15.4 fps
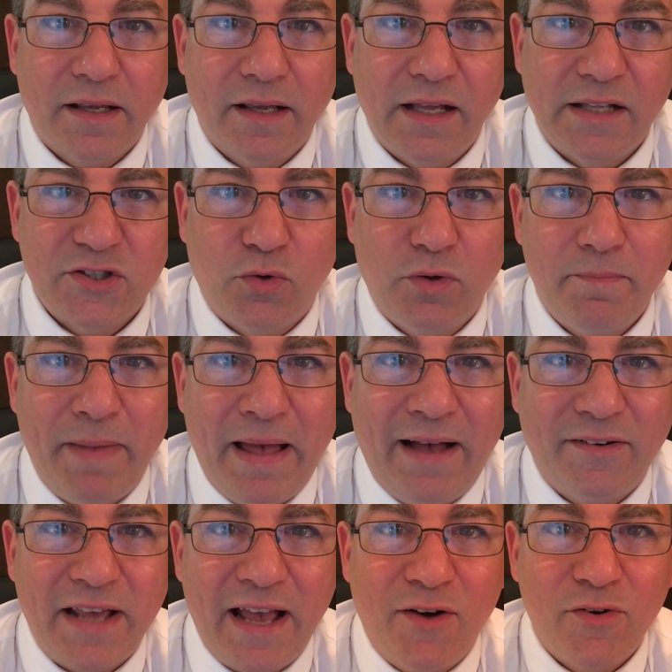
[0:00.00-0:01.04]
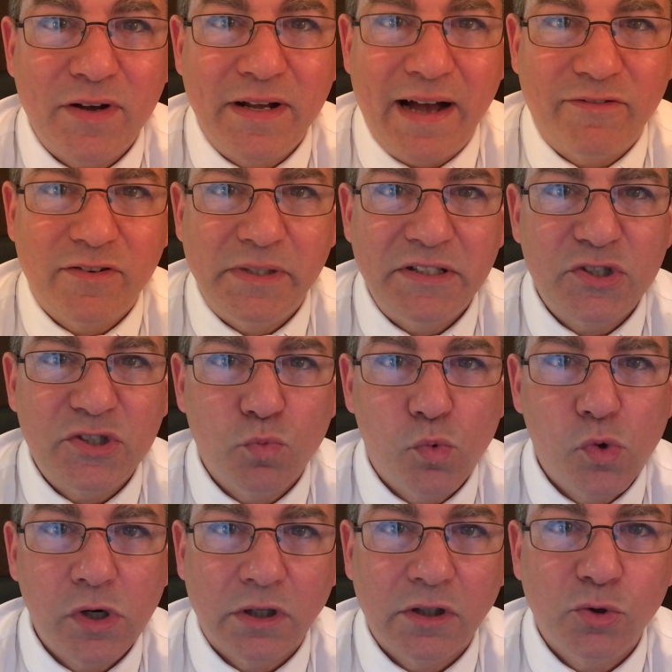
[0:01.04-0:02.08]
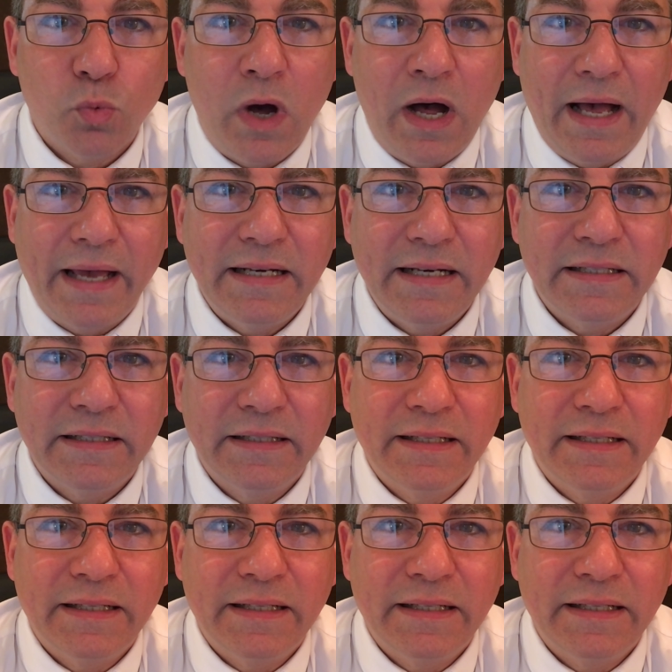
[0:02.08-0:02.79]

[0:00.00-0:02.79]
It's all about how governments worldwide,